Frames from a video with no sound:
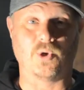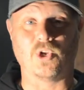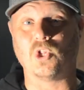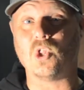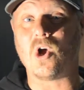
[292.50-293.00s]
we're
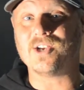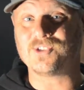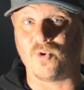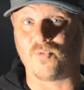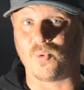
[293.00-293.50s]
going to
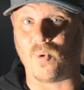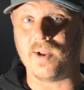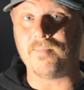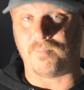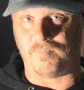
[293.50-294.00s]
gloss over
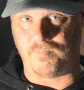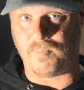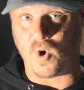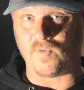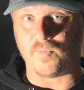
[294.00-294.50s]
one
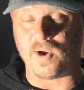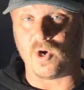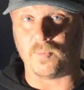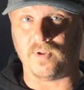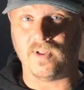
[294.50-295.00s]
part of a
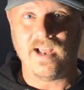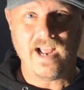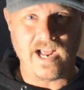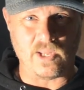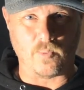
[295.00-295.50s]
parable,
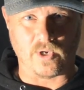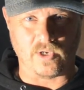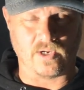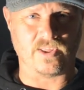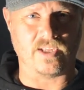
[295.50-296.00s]
and then we're going to
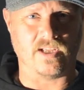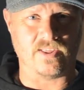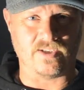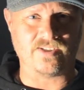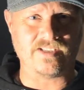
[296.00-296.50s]
look at the,
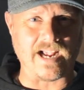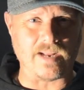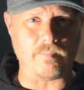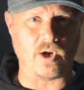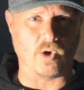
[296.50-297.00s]
the
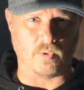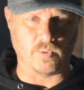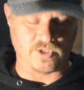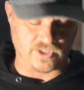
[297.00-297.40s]
second parable, which